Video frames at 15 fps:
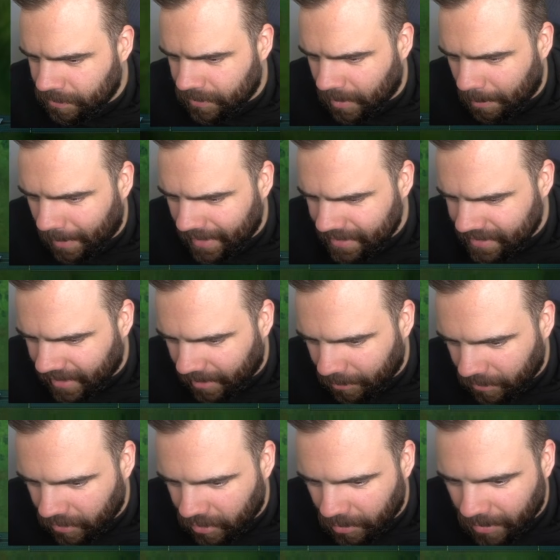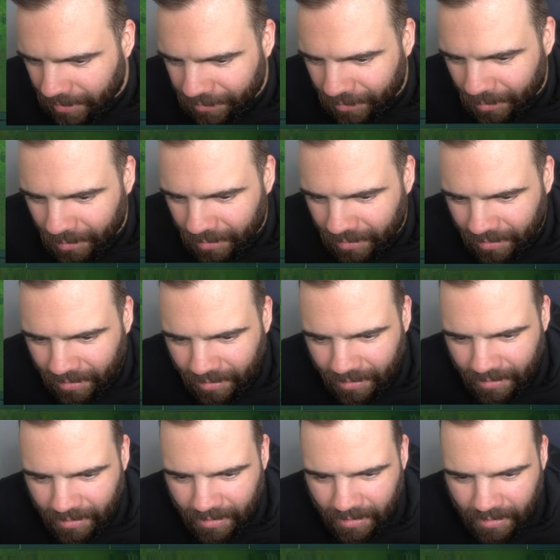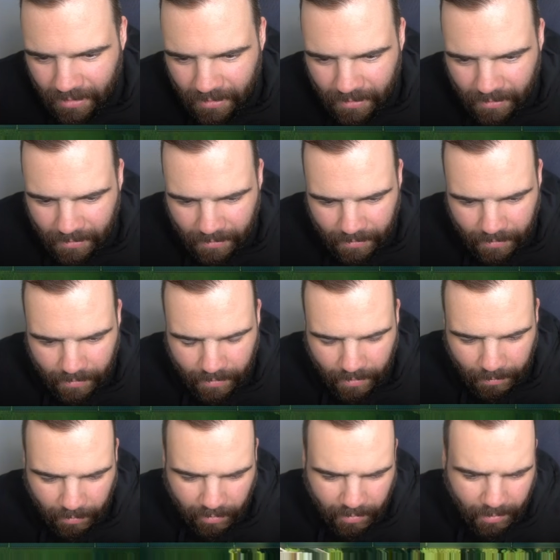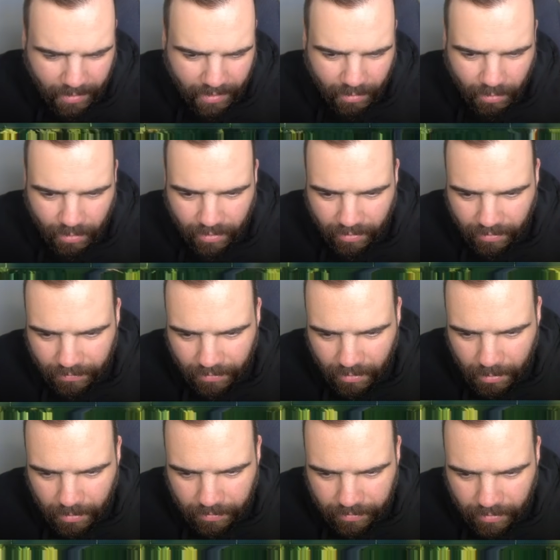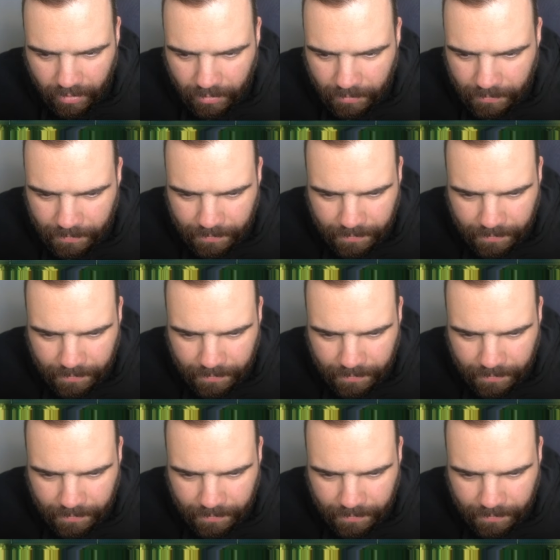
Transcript: The bad times are coming, folks. I'm just going to make all this invisible for now.